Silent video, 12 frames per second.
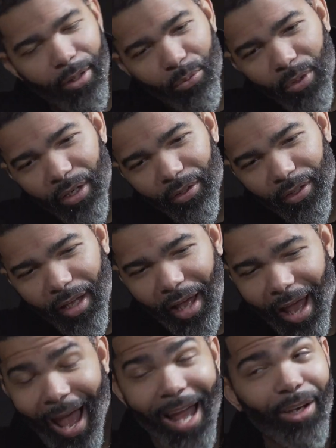Well,
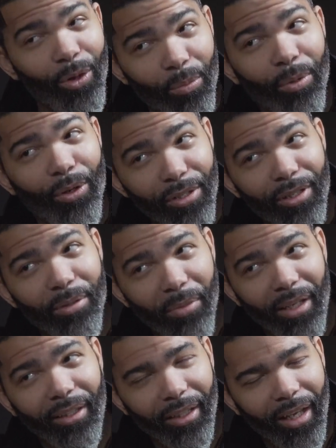I don't personally
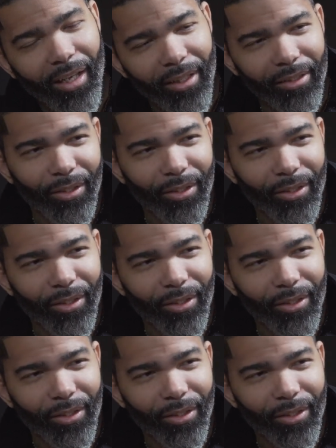make the cake,